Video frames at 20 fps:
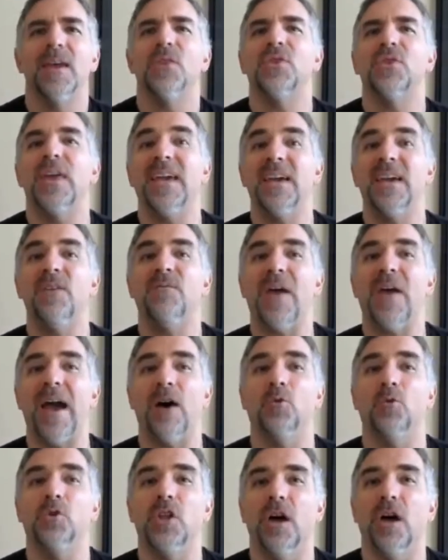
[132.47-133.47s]
Think of
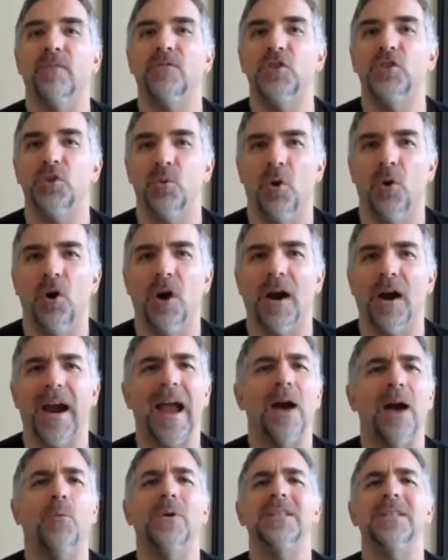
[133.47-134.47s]
how loved you are,
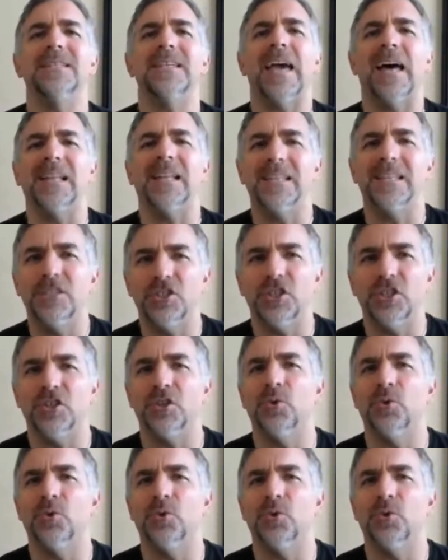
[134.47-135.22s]
how intelligent